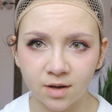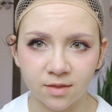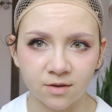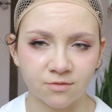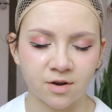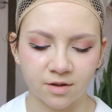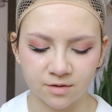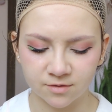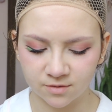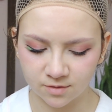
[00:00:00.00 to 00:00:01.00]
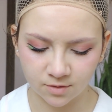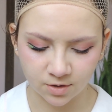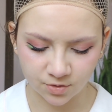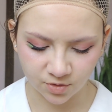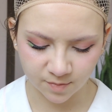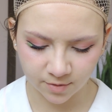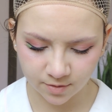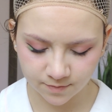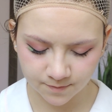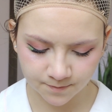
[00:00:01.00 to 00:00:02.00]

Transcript: I think freckles look adorable.